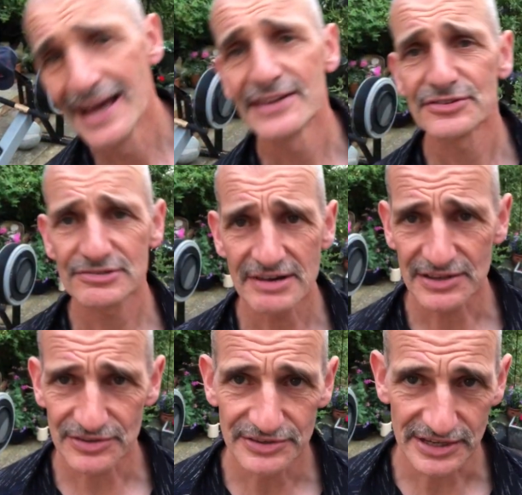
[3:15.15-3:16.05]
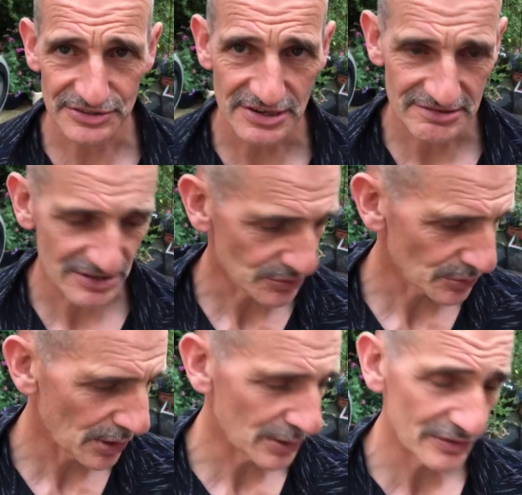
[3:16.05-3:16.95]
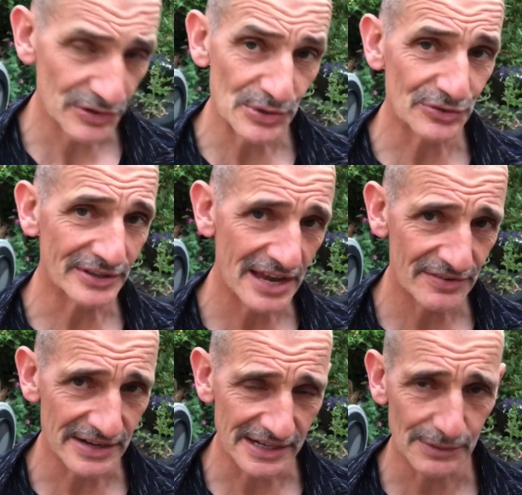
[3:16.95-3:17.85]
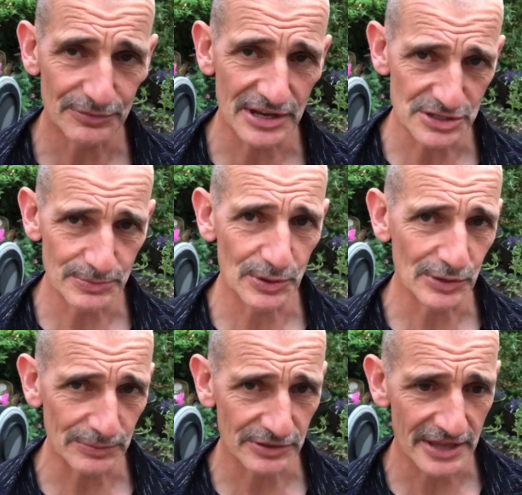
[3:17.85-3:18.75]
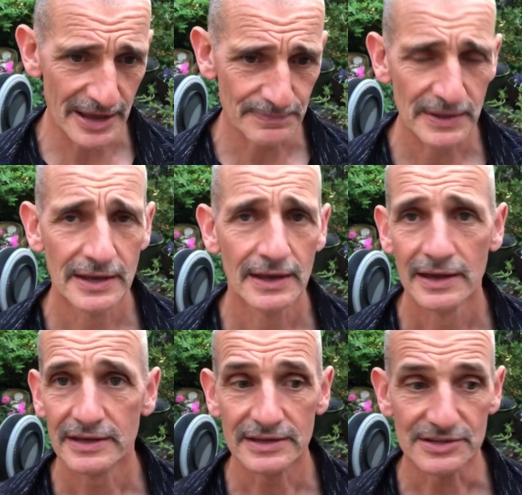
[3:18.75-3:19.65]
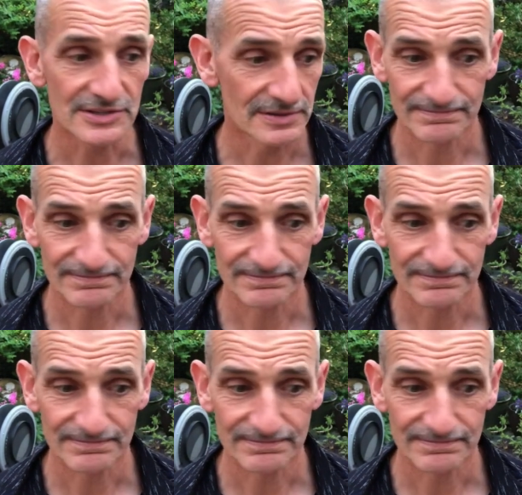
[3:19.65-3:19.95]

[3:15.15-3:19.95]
strength and dexterity as well if you're using heavier clubs as you build up to that, is